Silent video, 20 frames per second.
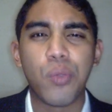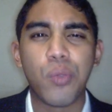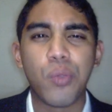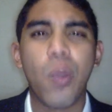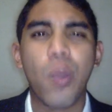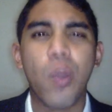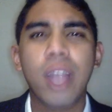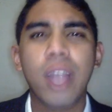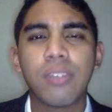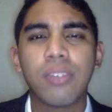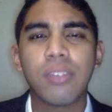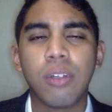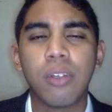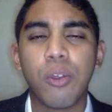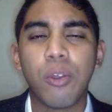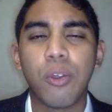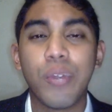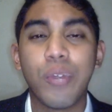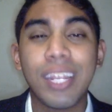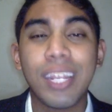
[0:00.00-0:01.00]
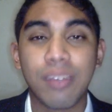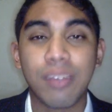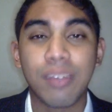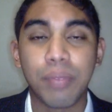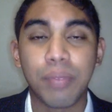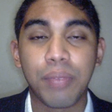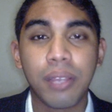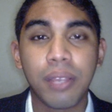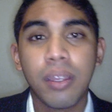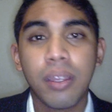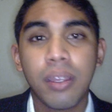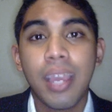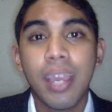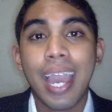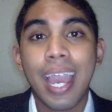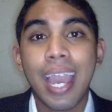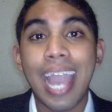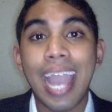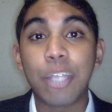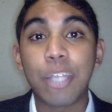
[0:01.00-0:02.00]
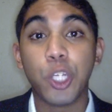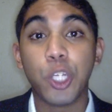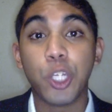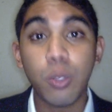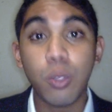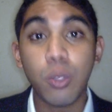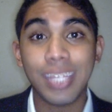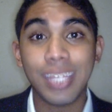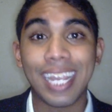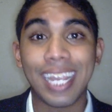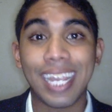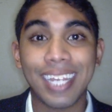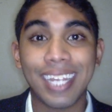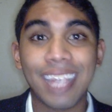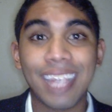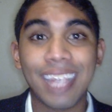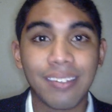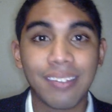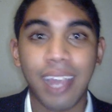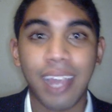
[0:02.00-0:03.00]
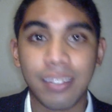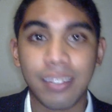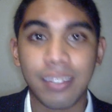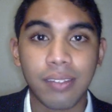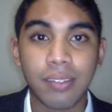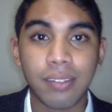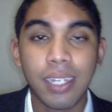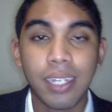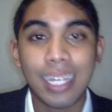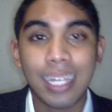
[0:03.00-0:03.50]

watch or read something, and you don't take the exercises.